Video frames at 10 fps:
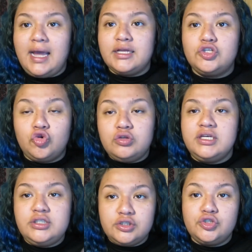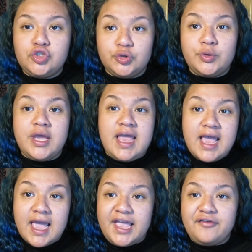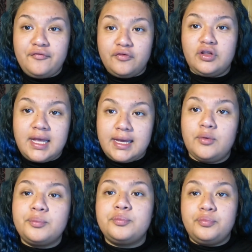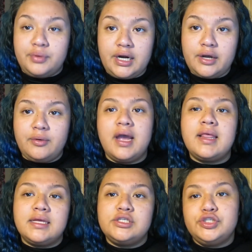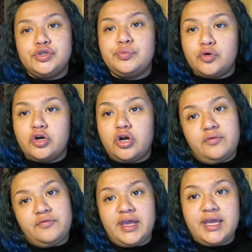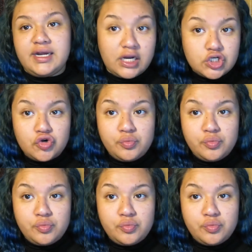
I don't like to do a full out brow. I like to do more of a natural